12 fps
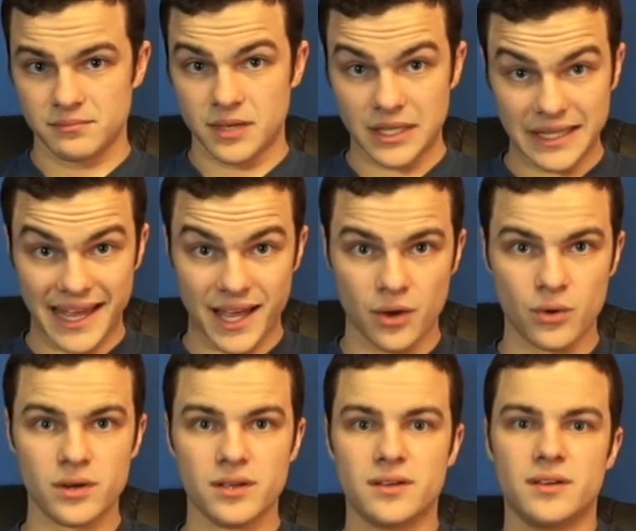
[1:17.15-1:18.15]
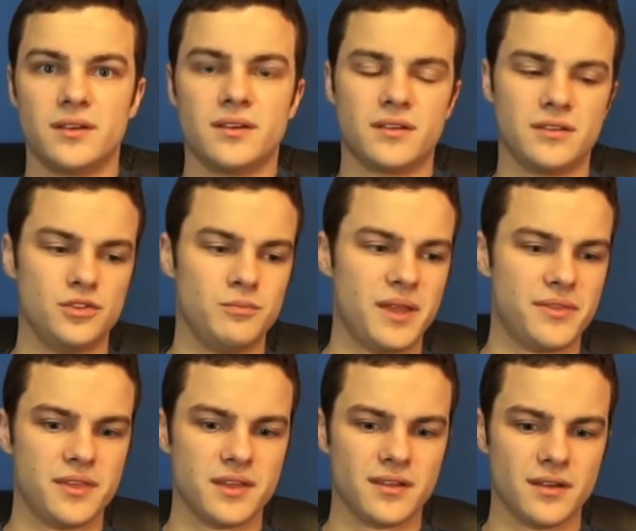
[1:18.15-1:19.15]
Cloud, you may
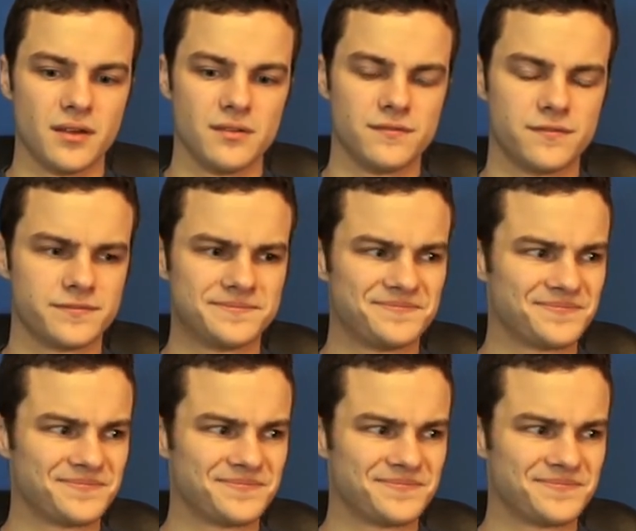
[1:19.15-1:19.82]
think of